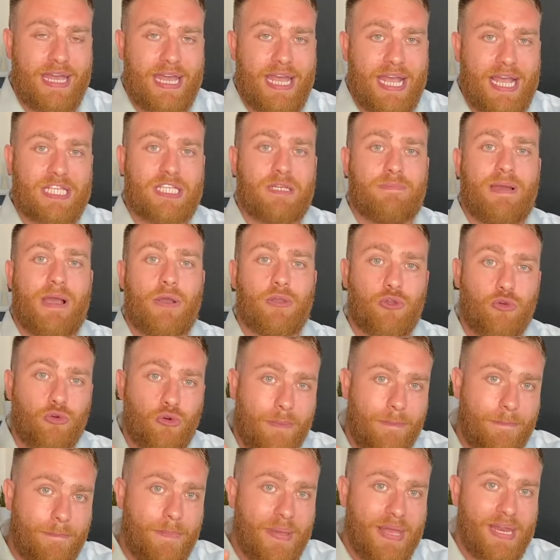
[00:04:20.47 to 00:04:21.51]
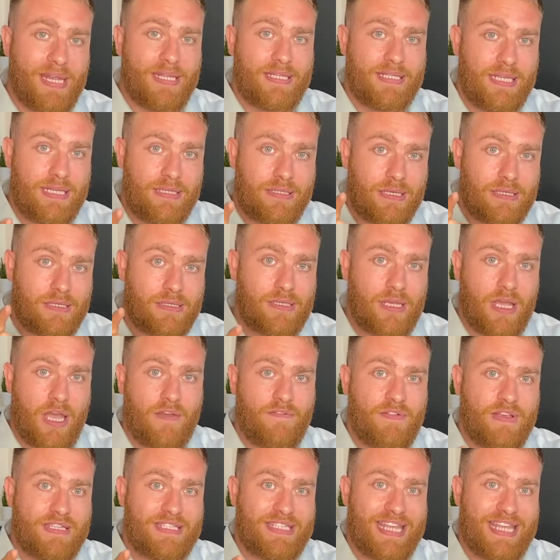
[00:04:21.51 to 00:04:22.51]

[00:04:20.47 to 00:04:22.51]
it's about your ability to service